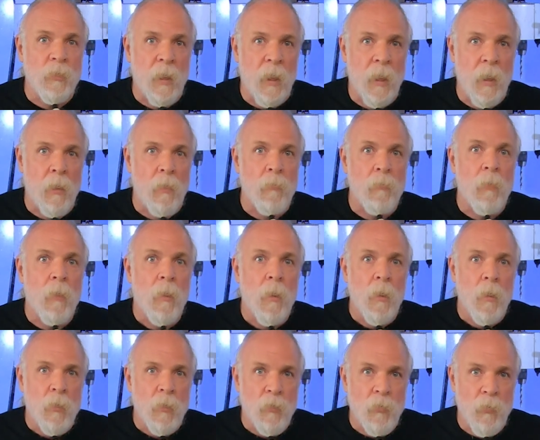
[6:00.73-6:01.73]
down
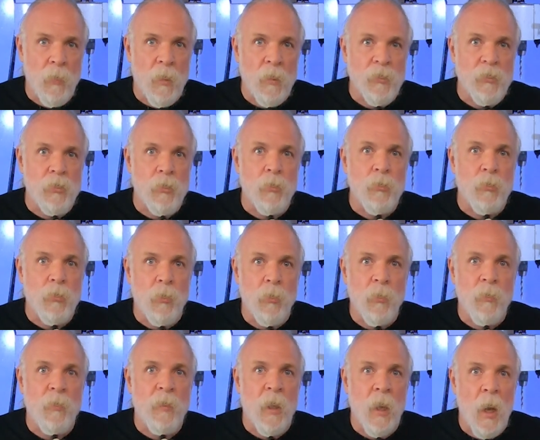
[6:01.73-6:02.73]
your engine
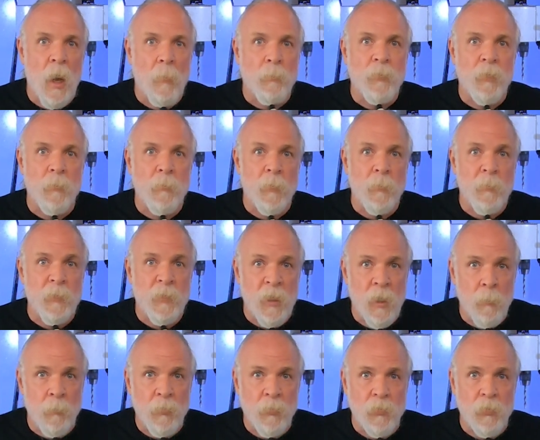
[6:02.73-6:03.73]
to the optimum
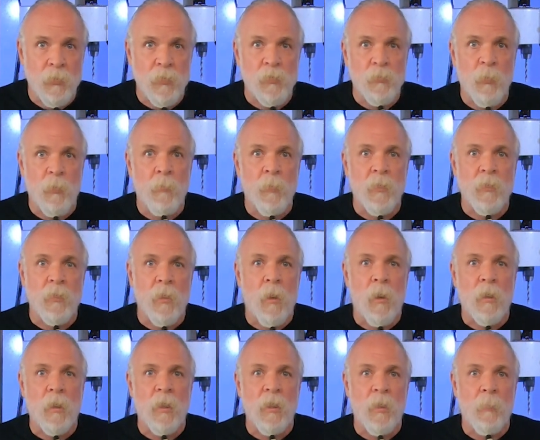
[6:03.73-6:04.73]
temperatures we've been
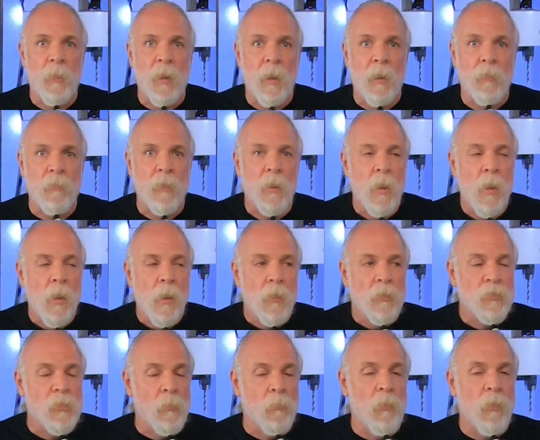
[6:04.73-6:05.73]
talking about.
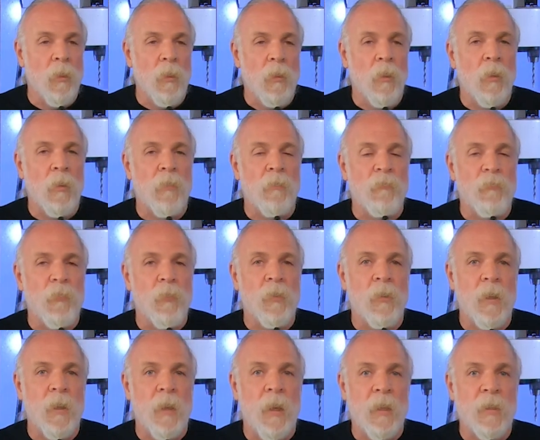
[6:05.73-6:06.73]
So I'm really looking for
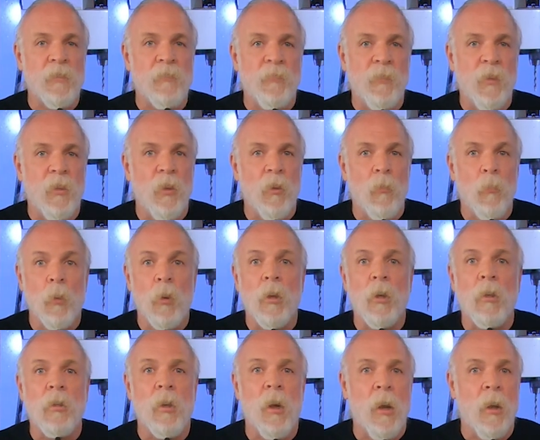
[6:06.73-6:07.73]
the next video. We're
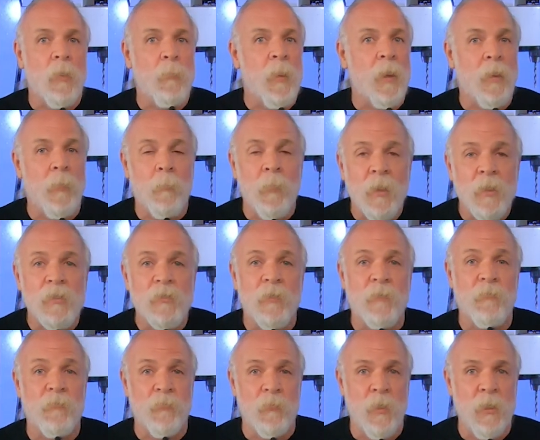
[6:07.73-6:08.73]
going to talk about a bunch of
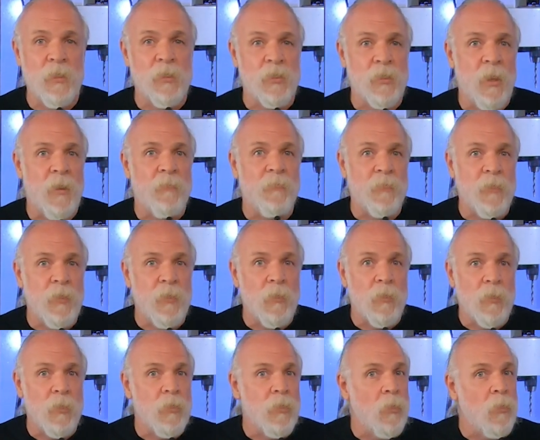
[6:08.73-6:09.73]
free stuff that you
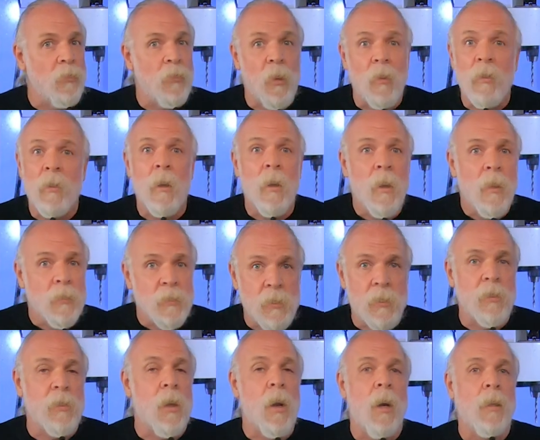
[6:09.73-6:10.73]
can do.
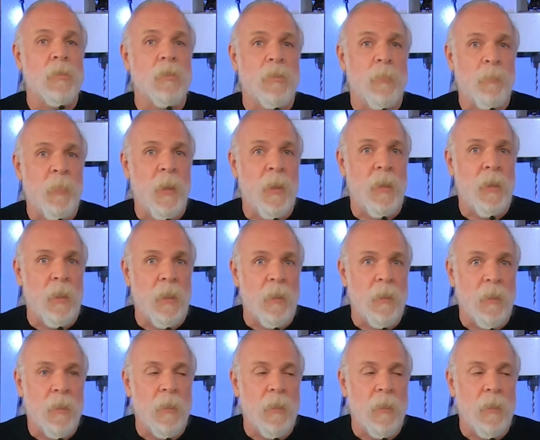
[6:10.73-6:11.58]
Doesn't cost a penny